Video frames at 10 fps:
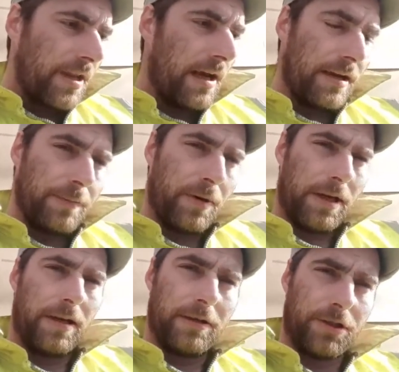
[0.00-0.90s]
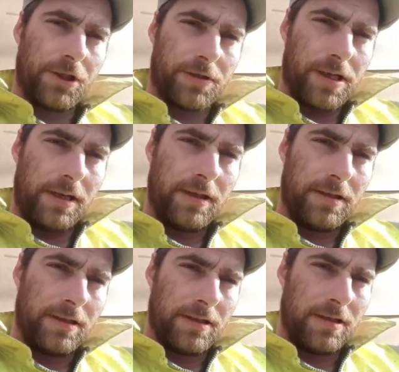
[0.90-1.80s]
and then you put in a little shutter
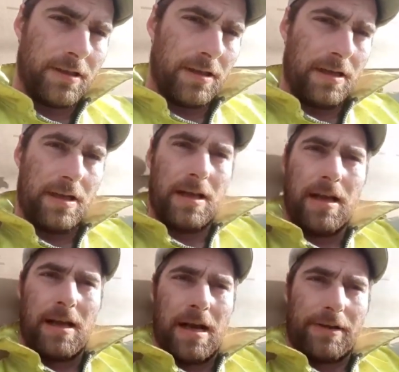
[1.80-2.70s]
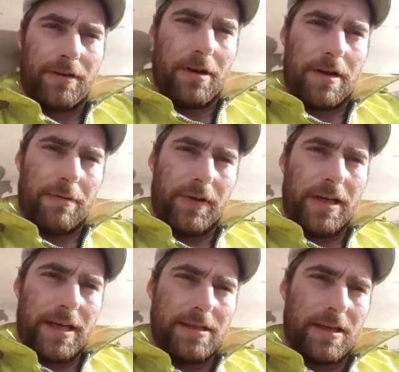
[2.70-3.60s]
and you go around with a
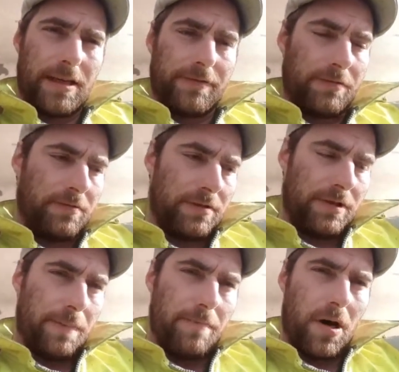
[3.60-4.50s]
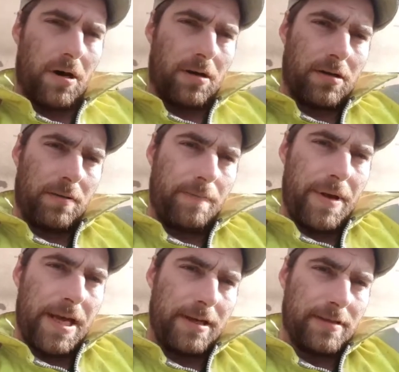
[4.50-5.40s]
laser level and you mark
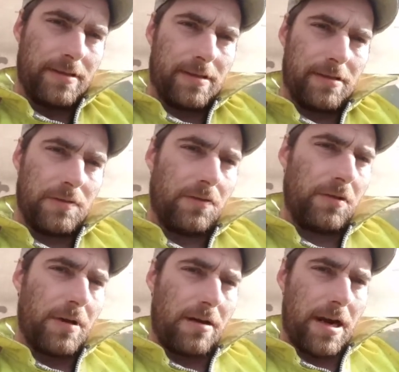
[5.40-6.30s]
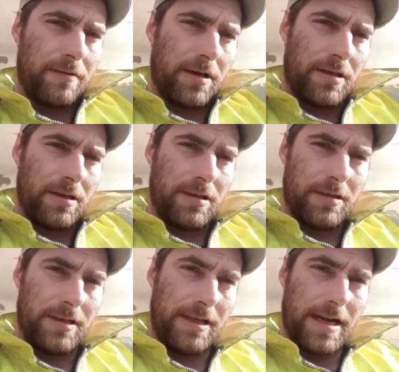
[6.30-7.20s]
pins all the way around
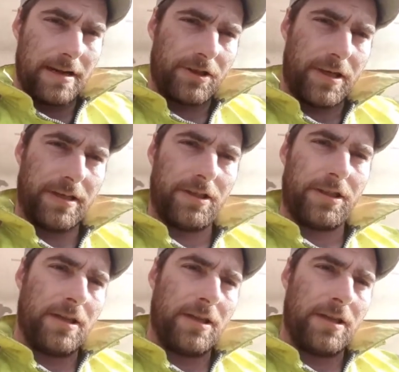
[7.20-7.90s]
in that trench